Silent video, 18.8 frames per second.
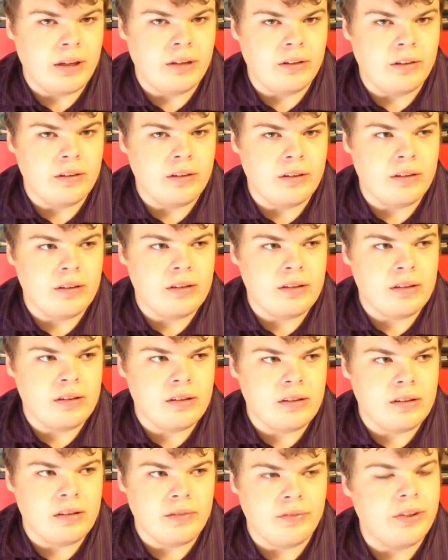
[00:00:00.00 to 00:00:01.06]
else. It's
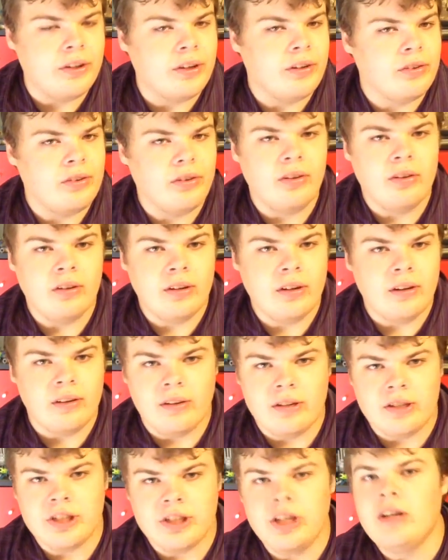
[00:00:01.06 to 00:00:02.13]
something else
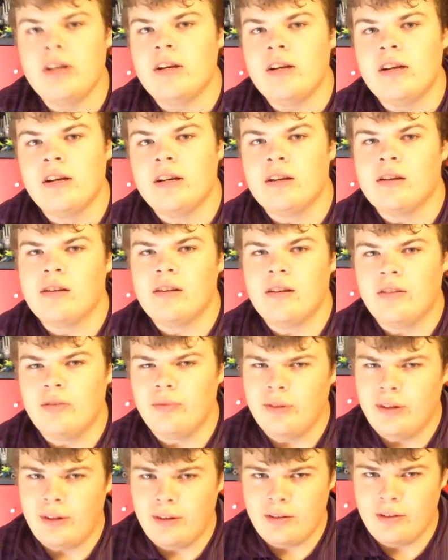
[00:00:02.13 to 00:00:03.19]
altogether. Gen is
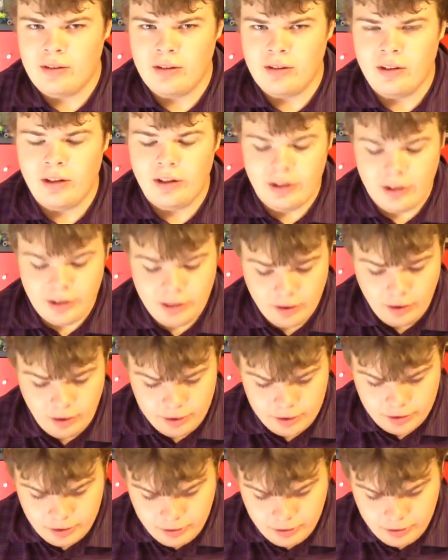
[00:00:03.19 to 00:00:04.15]
what it's called, the largest